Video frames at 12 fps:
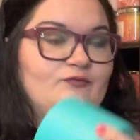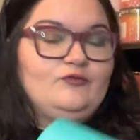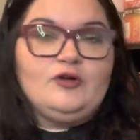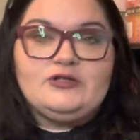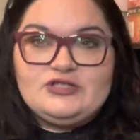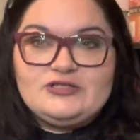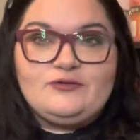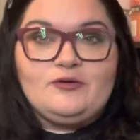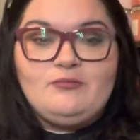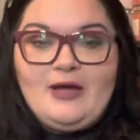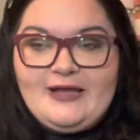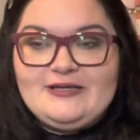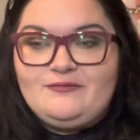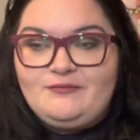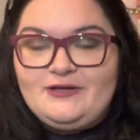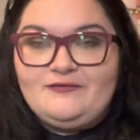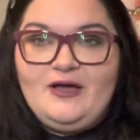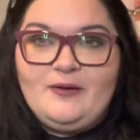It just reminded
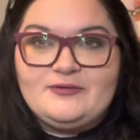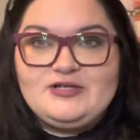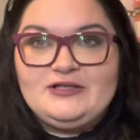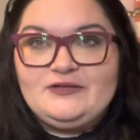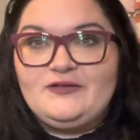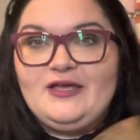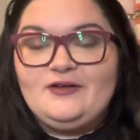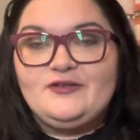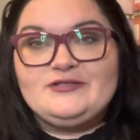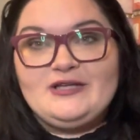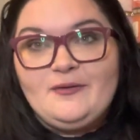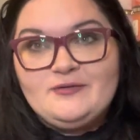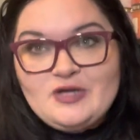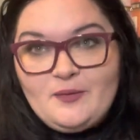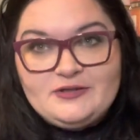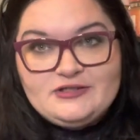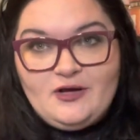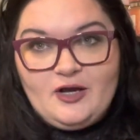me of how much I love candles and how much I
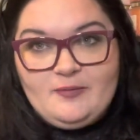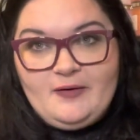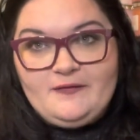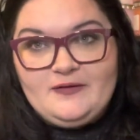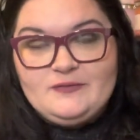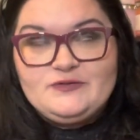want to talk about them.